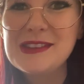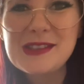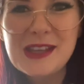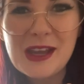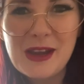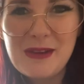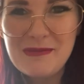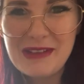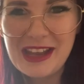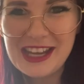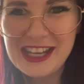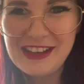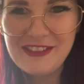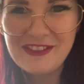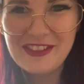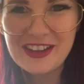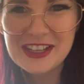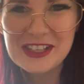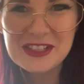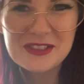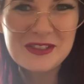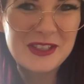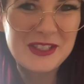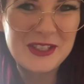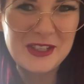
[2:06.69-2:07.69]
So many
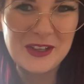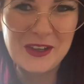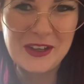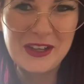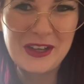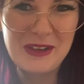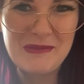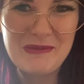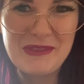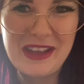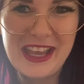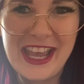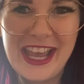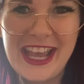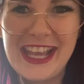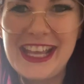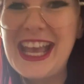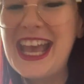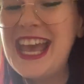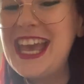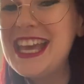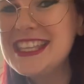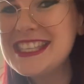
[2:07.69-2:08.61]
thanks for joining me.